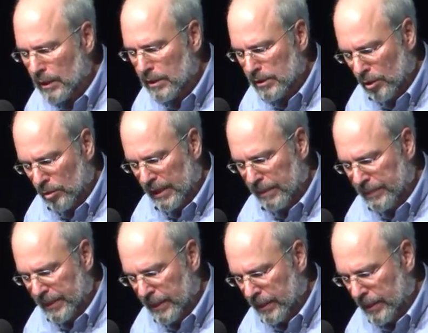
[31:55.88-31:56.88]
So let
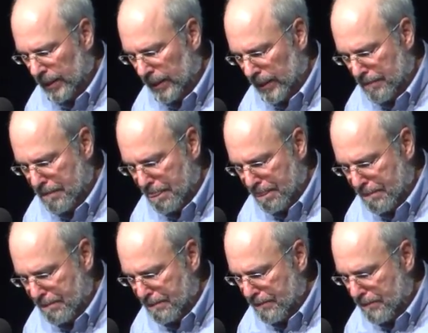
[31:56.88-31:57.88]
me
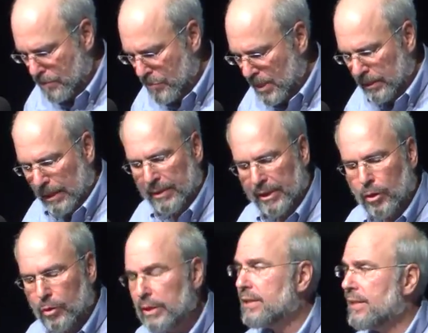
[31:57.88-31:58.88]

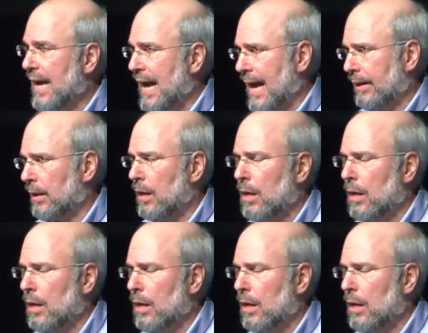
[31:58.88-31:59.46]
go into that.